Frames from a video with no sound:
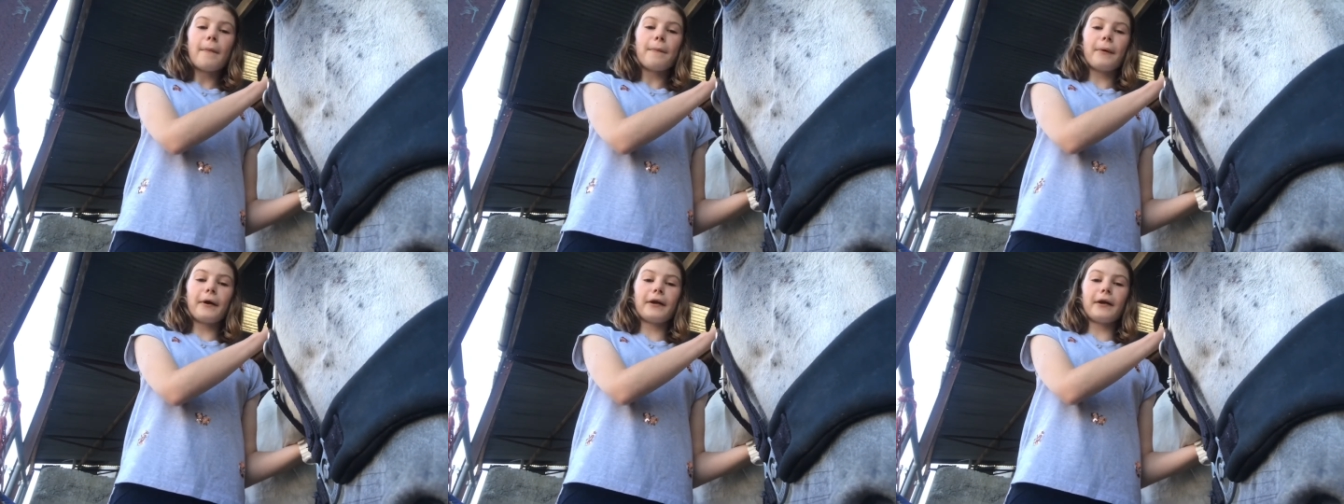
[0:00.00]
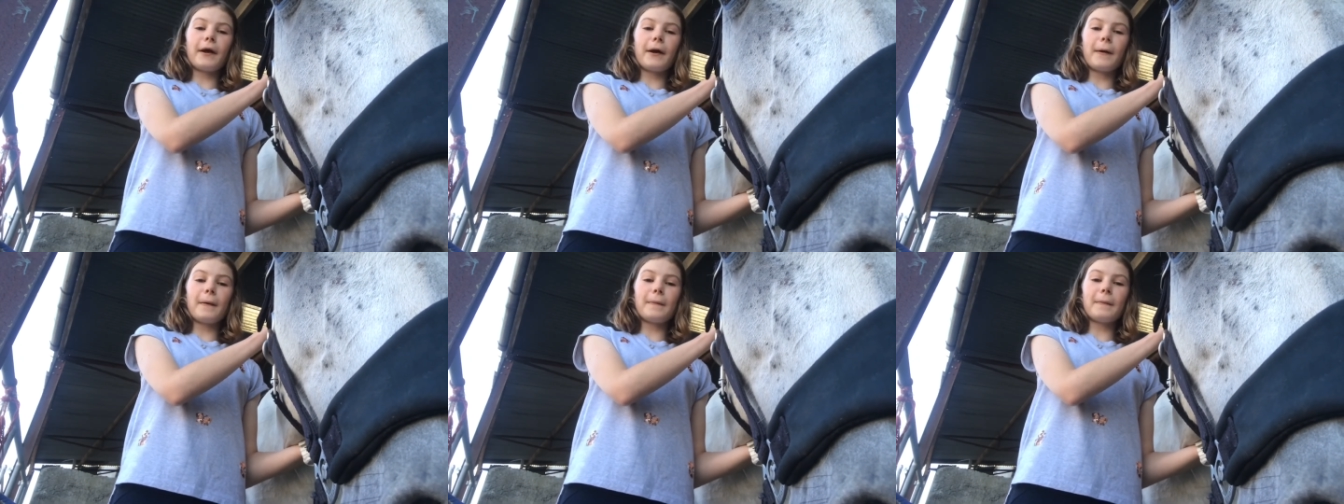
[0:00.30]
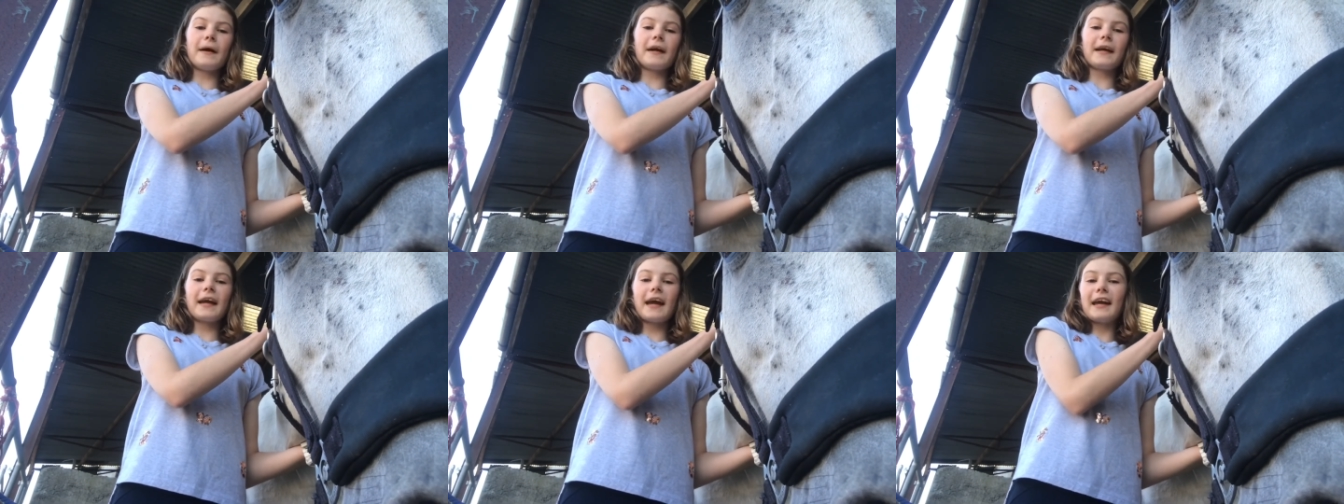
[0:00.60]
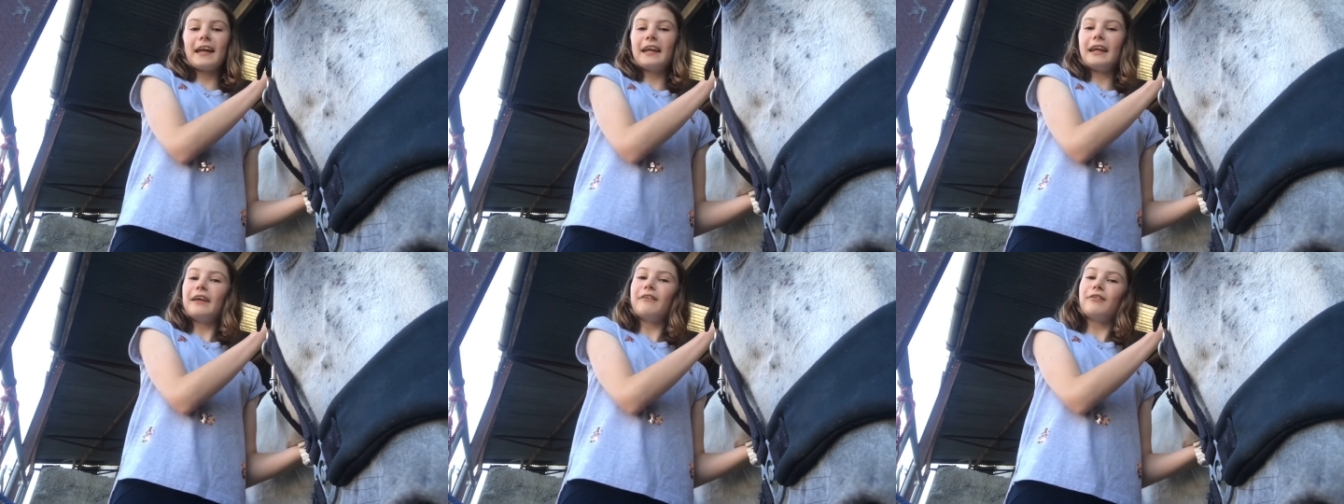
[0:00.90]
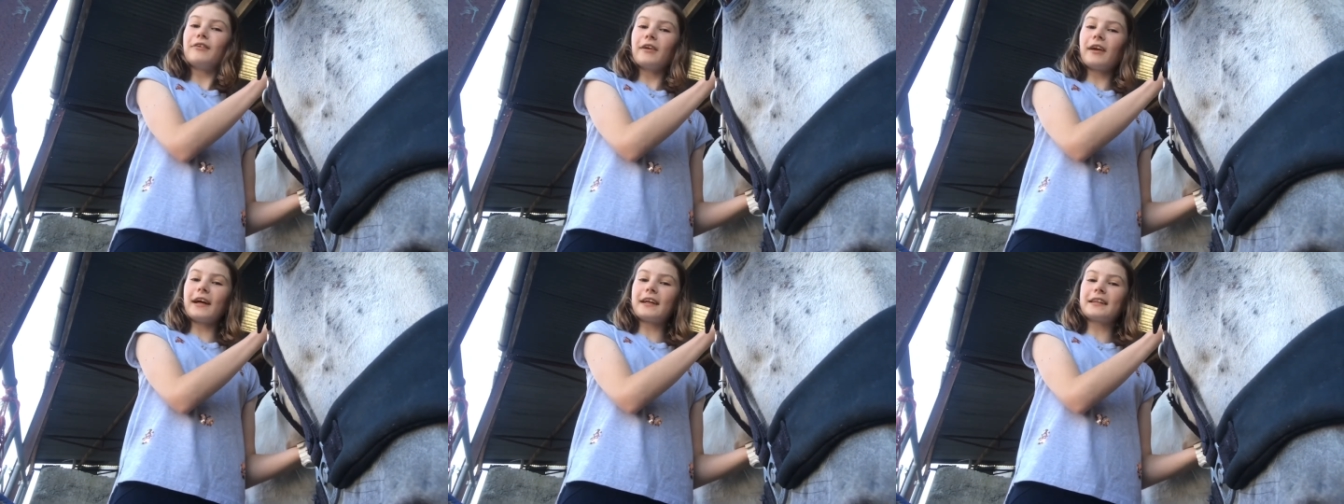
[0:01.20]
But um, again,
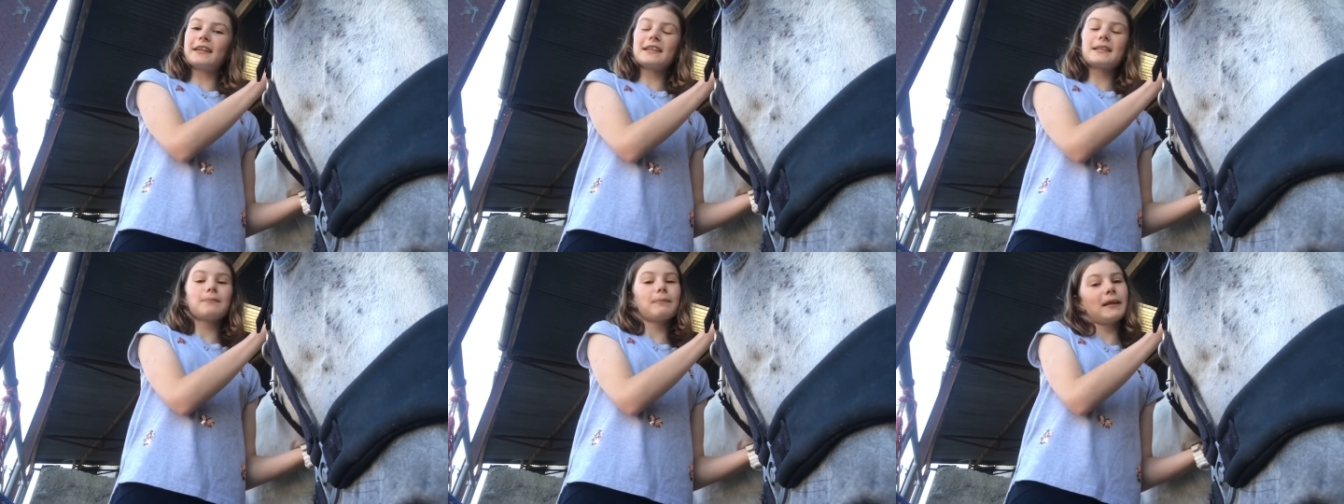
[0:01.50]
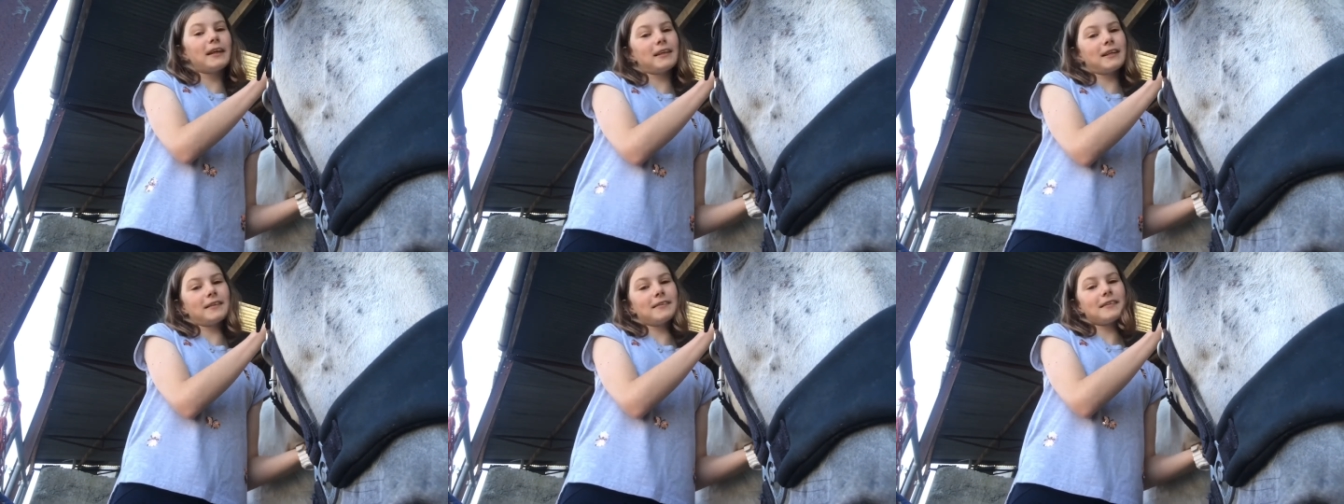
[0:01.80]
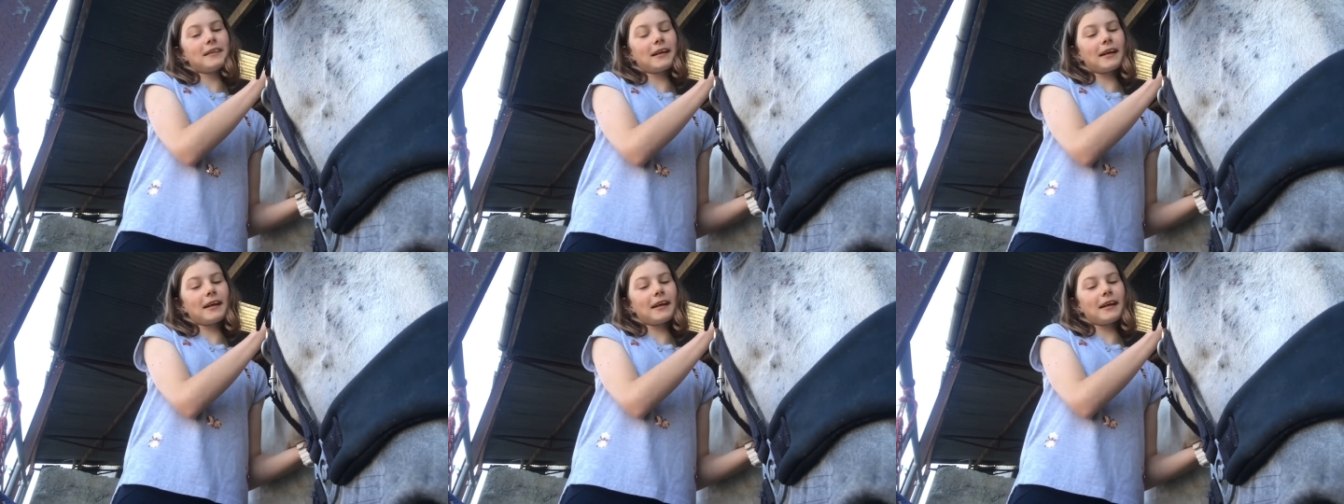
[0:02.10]
if you like this, please